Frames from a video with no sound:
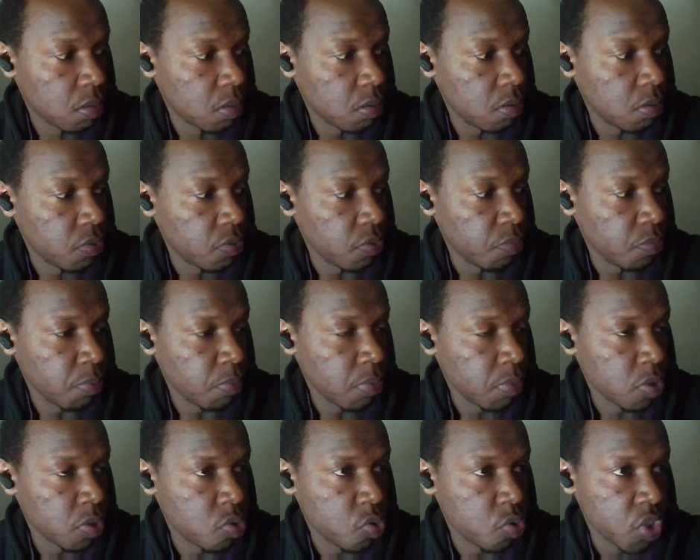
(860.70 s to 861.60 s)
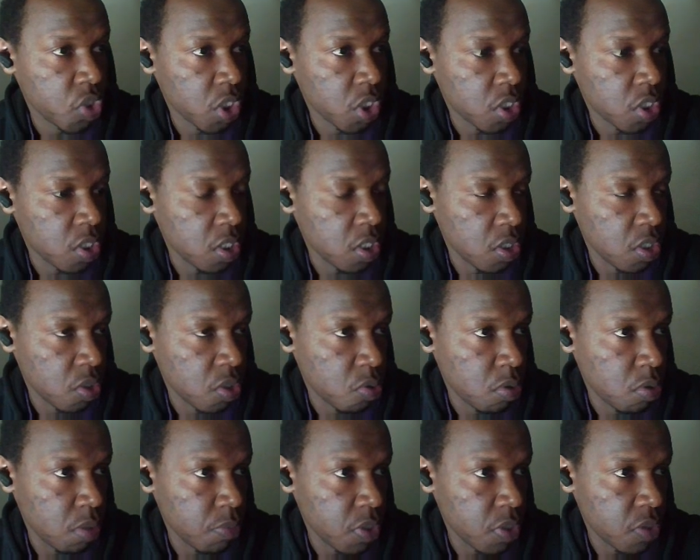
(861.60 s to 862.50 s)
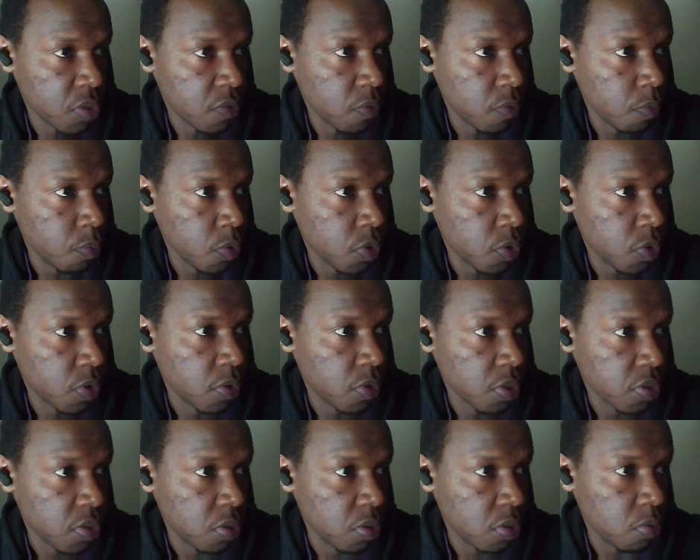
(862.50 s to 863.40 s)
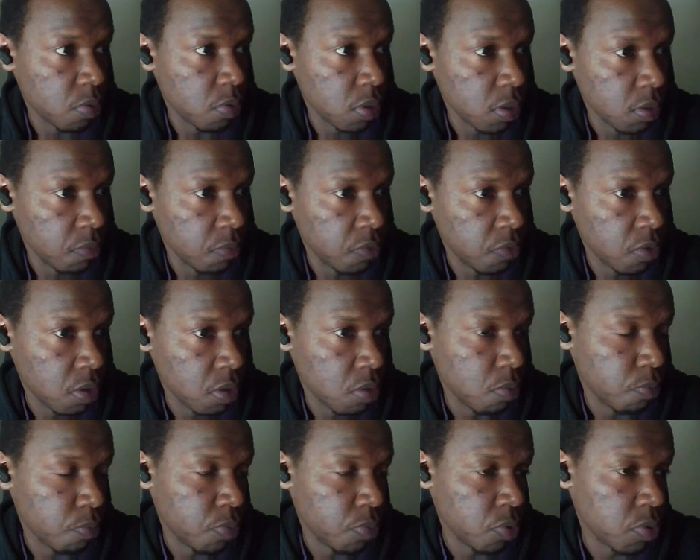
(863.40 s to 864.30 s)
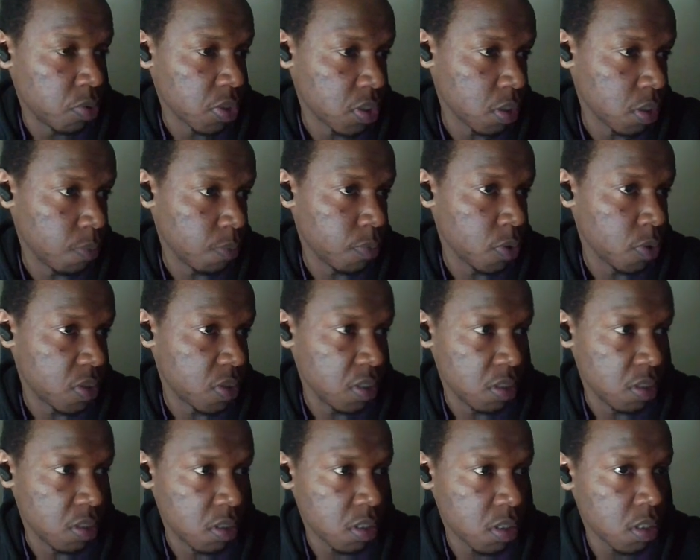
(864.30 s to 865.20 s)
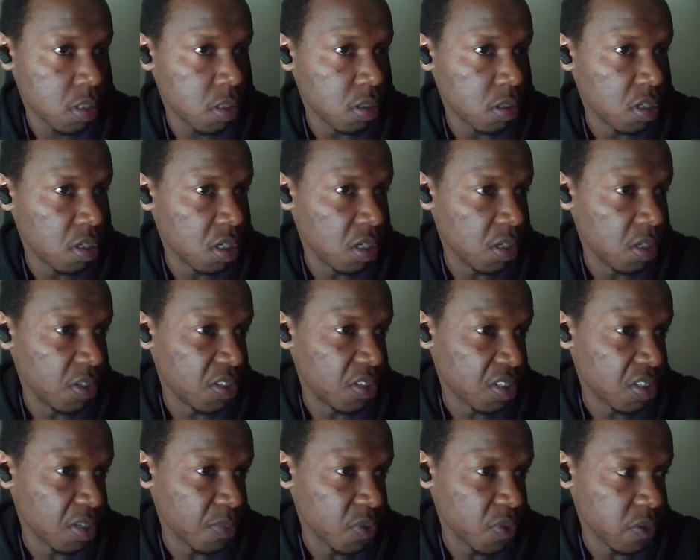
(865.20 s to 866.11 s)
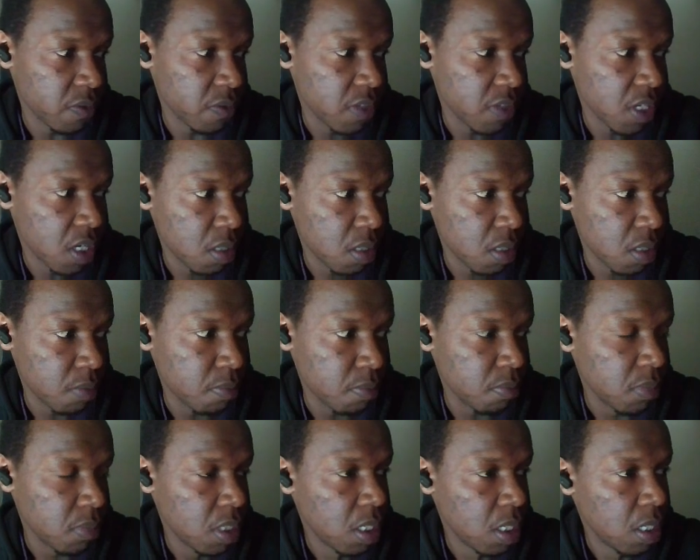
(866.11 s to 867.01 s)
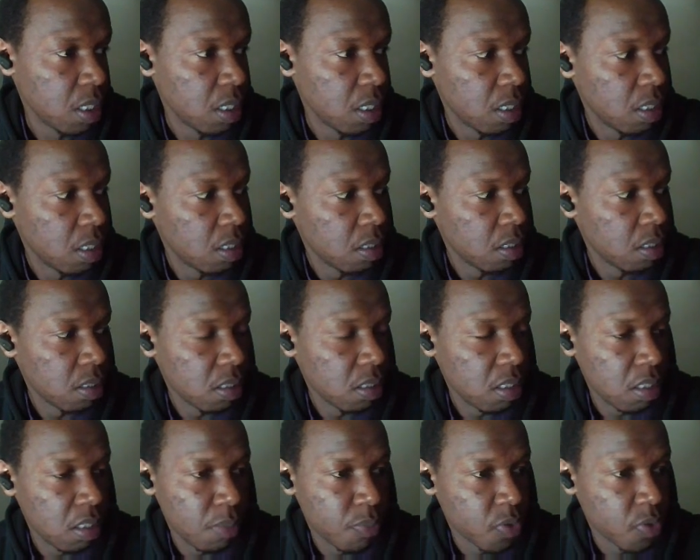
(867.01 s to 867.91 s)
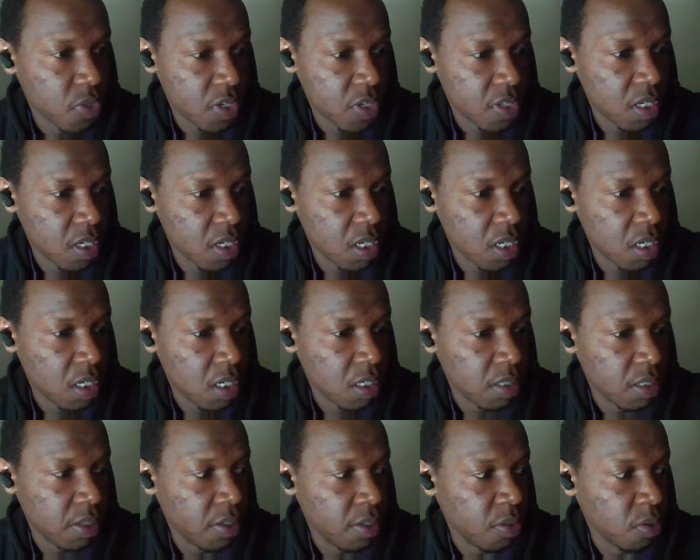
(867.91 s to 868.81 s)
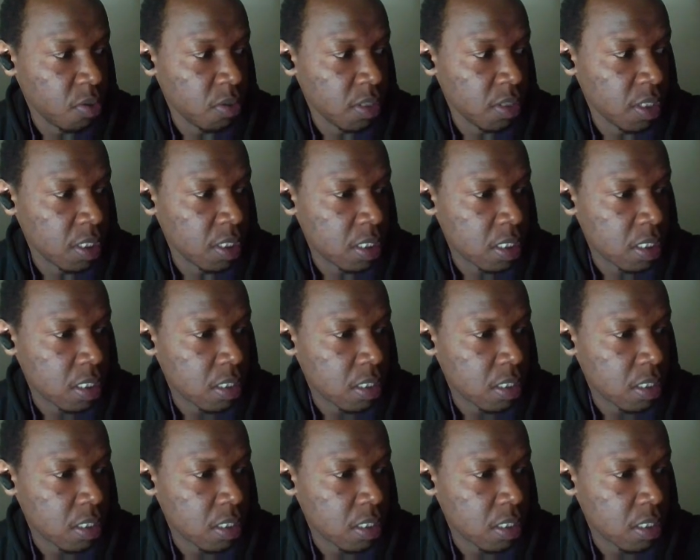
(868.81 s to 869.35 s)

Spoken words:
remember to check the requirements for PostgreSQL if your computer supports it in terms of the RAM, processor, and all that.